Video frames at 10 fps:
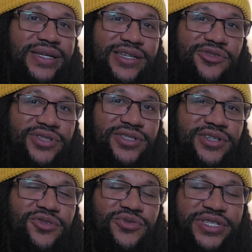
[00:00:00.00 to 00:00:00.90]
It was just
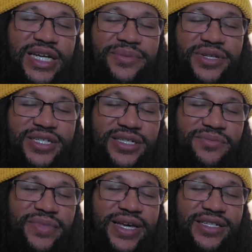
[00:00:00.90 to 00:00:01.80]
the whole championship
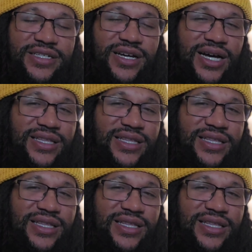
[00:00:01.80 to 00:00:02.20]
match